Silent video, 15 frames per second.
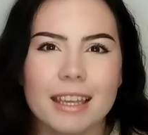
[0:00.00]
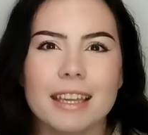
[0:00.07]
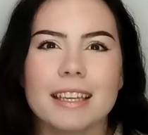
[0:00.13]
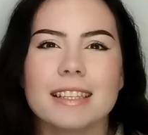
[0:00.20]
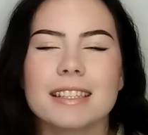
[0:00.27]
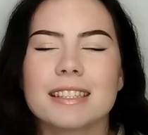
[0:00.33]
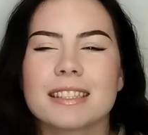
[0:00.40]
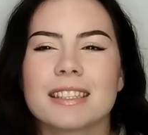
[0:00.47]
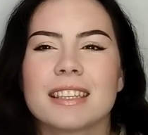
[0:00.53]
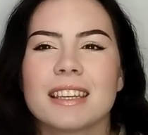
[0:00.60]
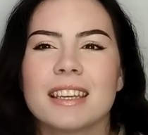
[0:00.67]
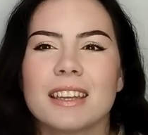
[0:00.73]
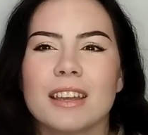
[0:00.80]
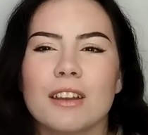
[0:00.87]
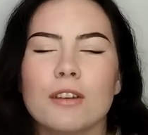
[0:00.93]
is
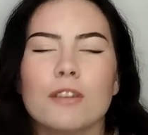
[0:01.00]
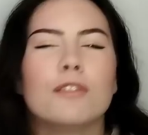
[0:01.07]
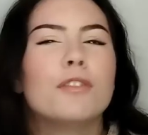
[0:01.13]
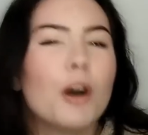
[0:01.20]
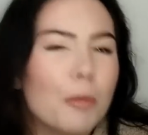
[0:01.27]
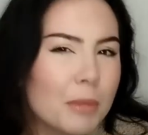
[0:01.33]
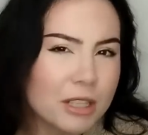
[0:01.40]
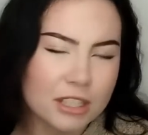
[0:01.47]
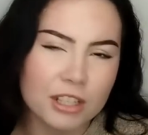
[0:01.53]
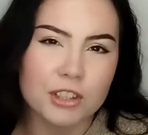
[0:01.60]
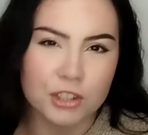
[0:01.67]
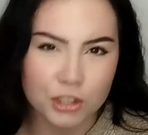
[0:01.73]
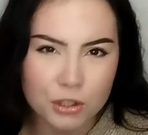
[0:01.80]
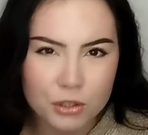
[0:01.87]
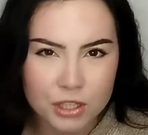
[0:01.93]
vomit
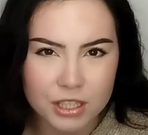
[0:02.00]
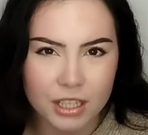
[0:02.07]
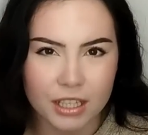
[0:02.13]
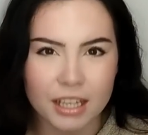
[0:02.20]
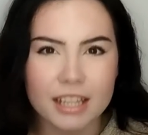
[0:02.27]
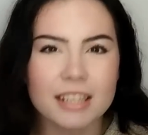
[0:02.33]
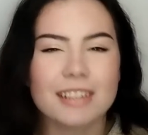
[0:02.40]
inducing.